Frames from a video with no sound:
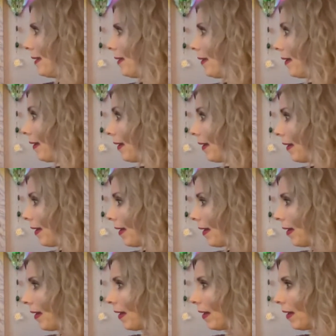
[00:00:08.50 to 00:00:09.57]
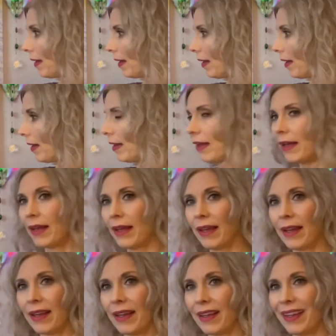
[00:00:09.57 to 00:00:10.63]

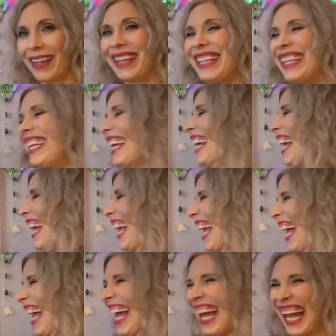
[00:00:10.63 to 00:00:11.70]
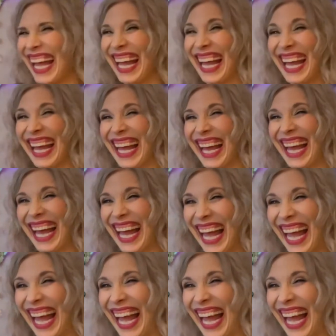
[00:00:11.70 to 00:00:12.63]
[no speech]